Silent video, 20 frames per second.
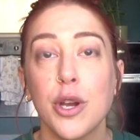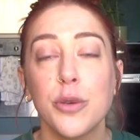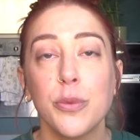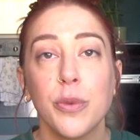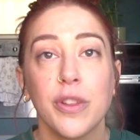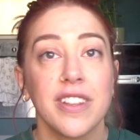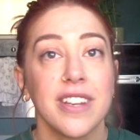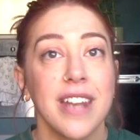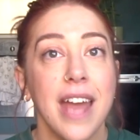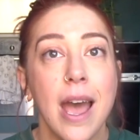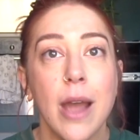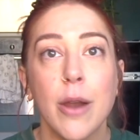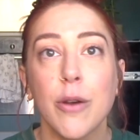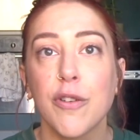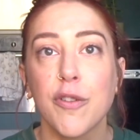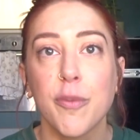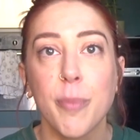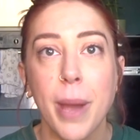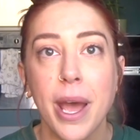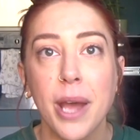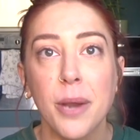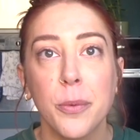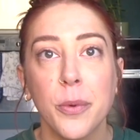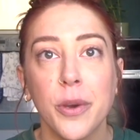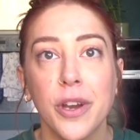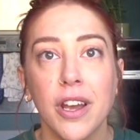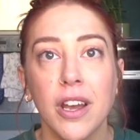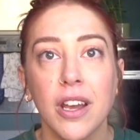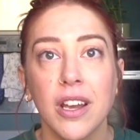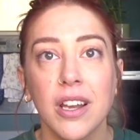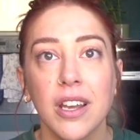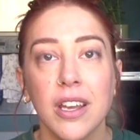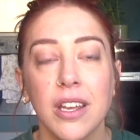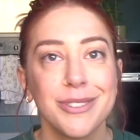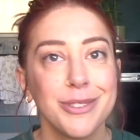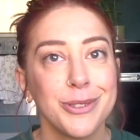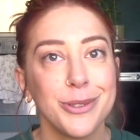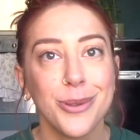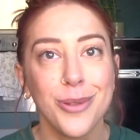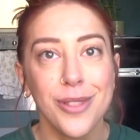run with an hour of pad work,
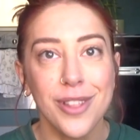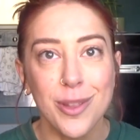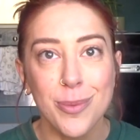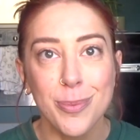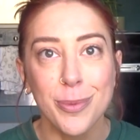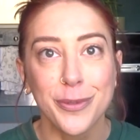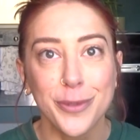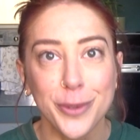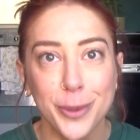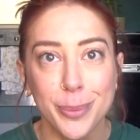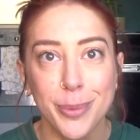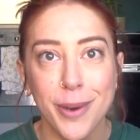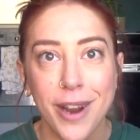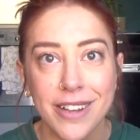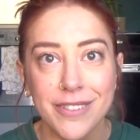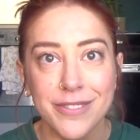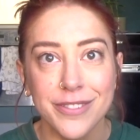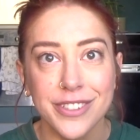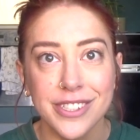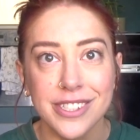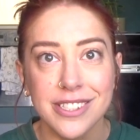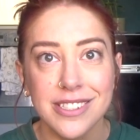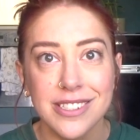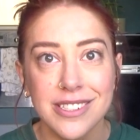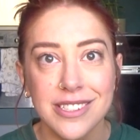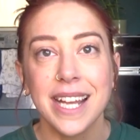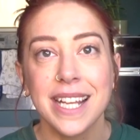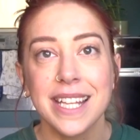and all this before breakfast.